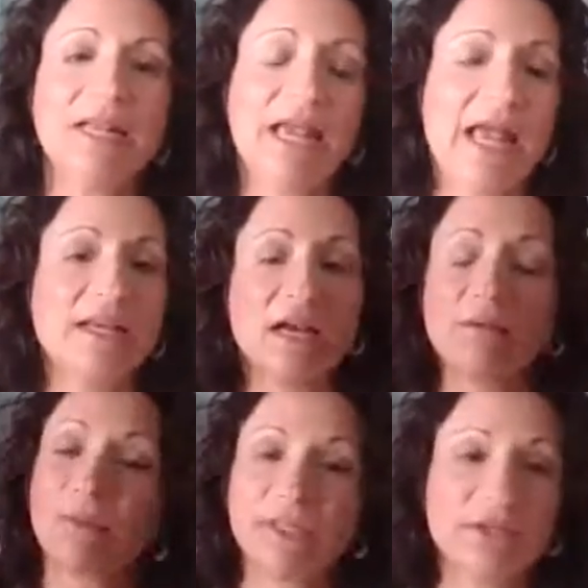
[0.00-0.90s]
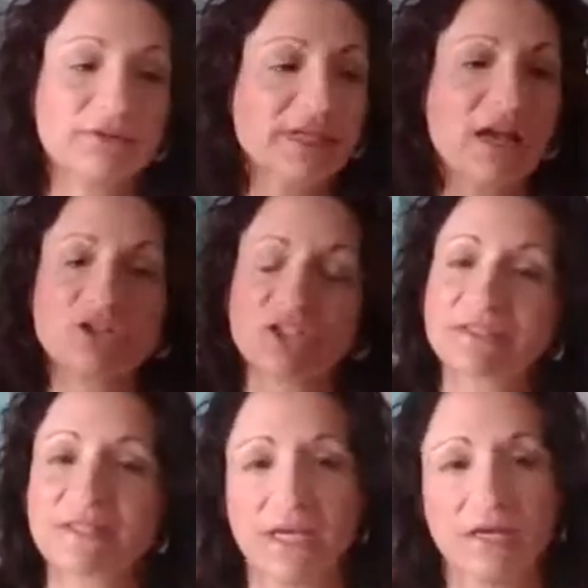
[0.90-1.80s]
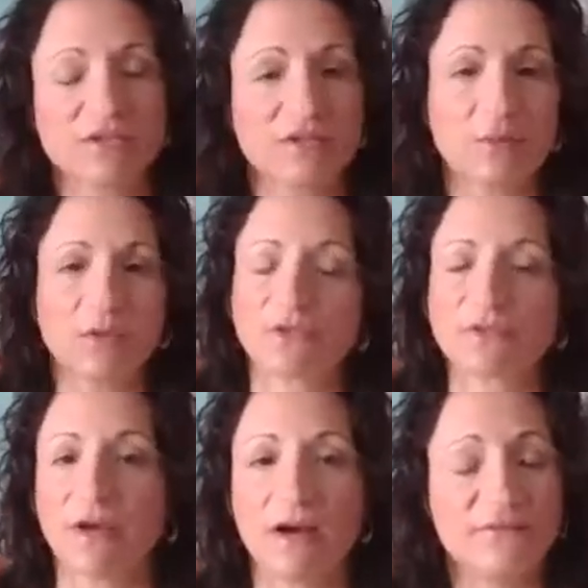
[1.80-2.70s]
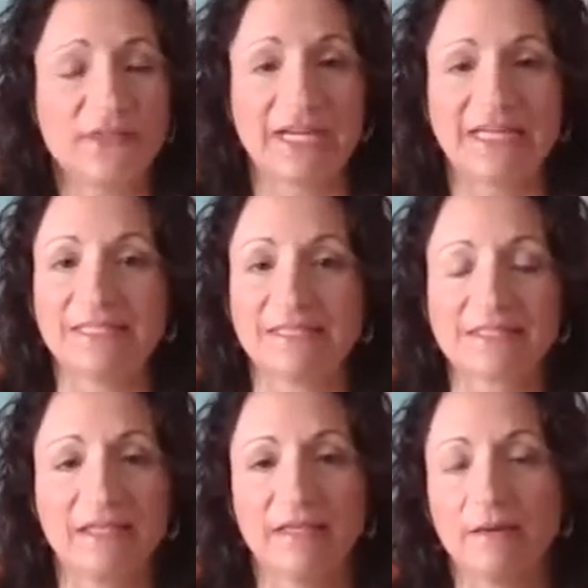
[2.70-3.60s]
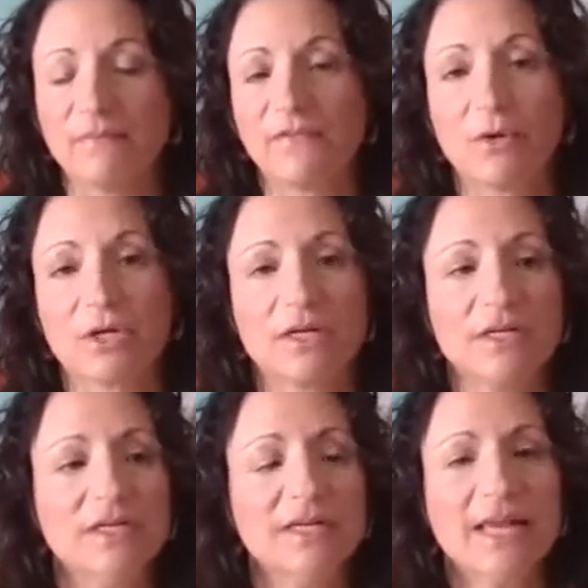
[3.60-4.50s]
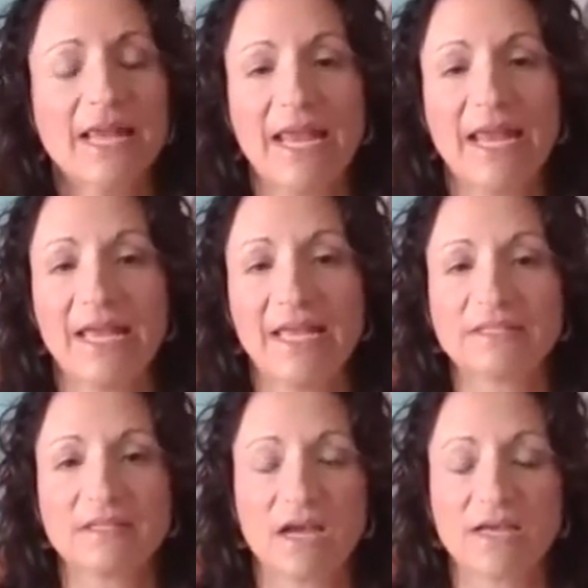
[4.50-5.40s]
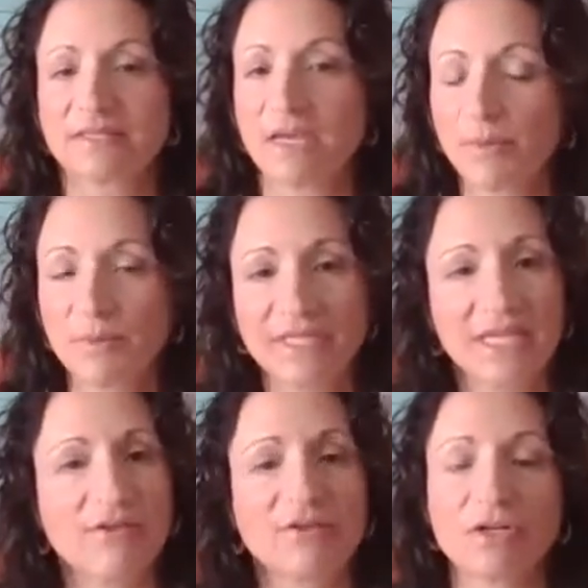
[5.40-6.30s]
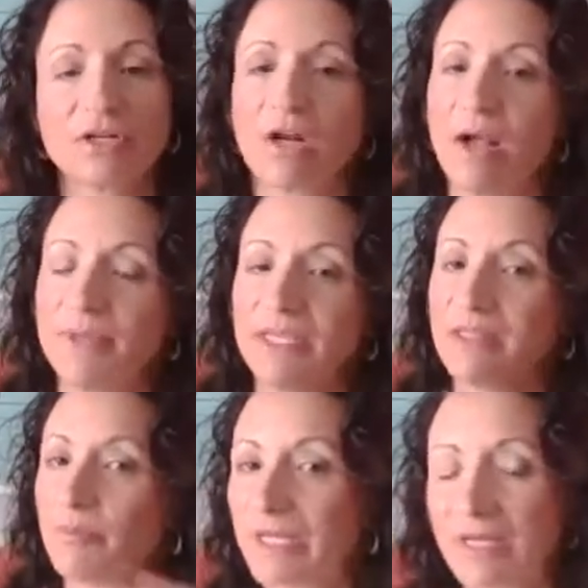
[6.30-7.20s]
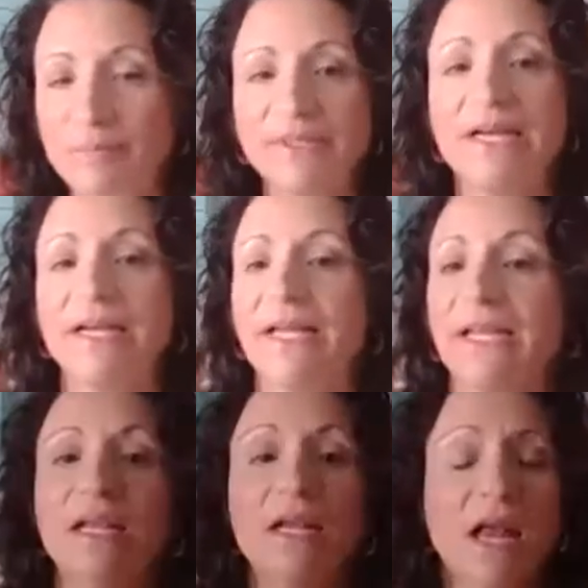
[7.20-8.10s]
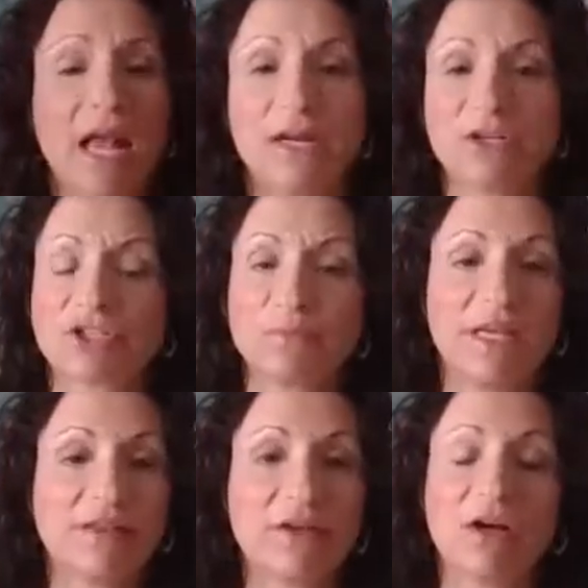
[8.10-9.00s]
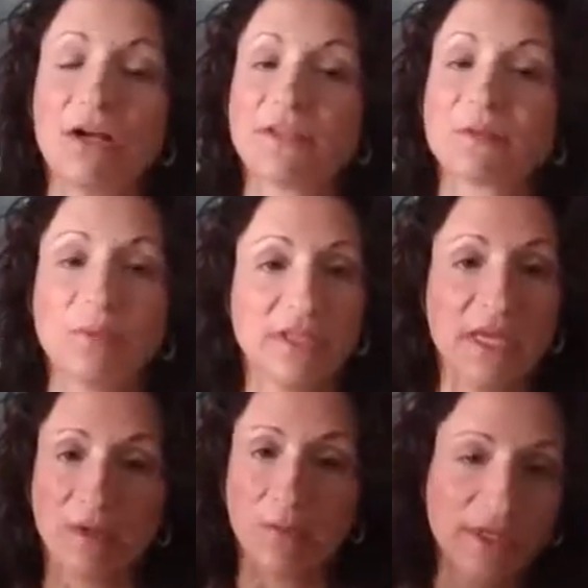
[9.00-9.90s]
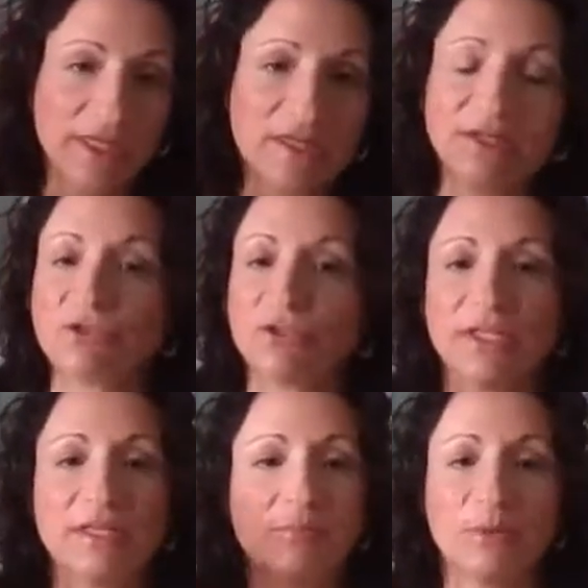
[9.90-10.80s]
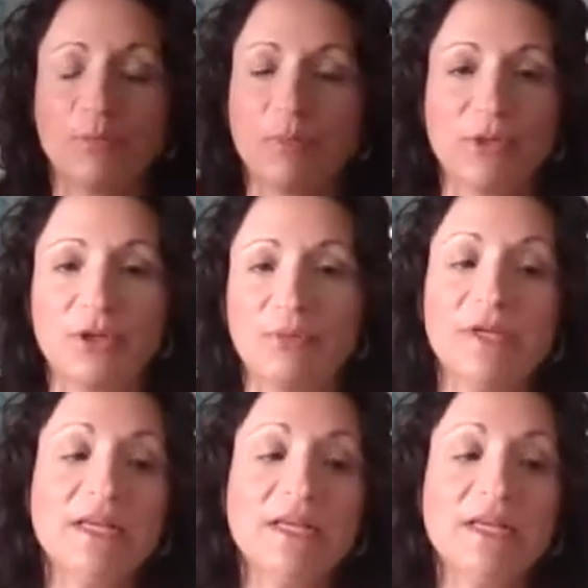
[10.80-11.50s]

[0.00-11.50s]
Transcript: And literally, I'll just tear some of those off that I didn't sign up for and staple them together. I'll be in the pickup line and I'll just make the calls and be like 1-800, boom, boom, boom.